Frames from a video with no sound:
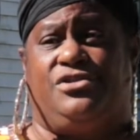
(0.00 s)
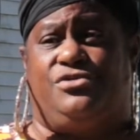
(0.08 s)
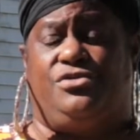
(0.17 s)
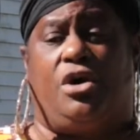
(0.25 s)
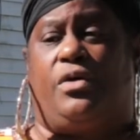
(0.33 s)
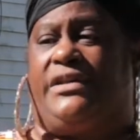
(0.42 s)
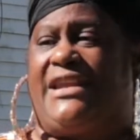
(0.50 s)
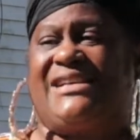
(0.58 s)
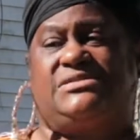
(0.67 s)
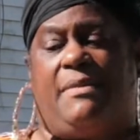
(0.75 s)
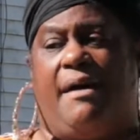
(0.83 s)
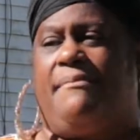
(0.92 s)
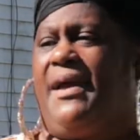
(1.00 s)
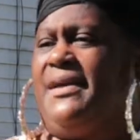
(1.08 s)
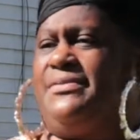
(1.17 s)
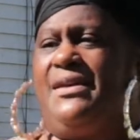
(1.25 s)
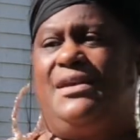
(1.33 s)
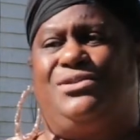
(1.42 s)
You know, and that's my
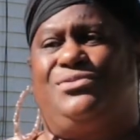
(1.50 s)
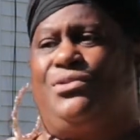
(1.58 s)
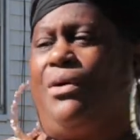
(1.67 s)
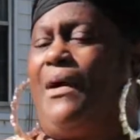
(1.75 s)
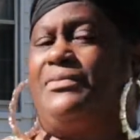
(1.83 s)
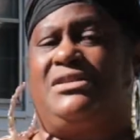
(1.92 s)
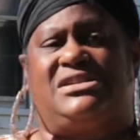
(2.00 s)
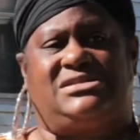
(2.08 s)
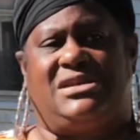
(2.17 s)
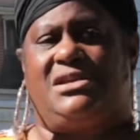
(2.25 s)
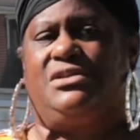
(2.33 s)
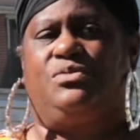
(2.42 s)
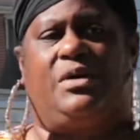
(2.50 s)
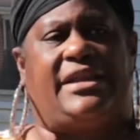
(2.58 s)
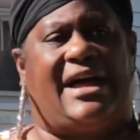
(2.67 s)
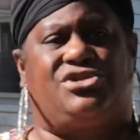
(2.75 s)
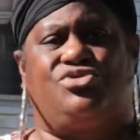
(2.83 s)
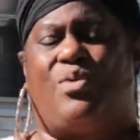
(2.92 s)
main thing. You know, this here is what
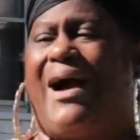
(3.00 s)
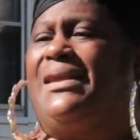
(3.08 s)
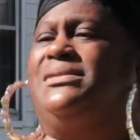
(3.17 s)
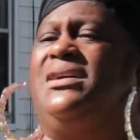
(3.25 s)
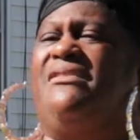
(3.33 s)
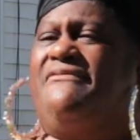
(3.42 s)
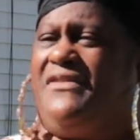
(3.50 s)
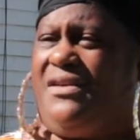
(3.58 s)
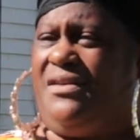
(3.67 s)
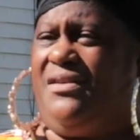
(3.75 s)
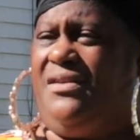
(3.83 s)
I do. I love it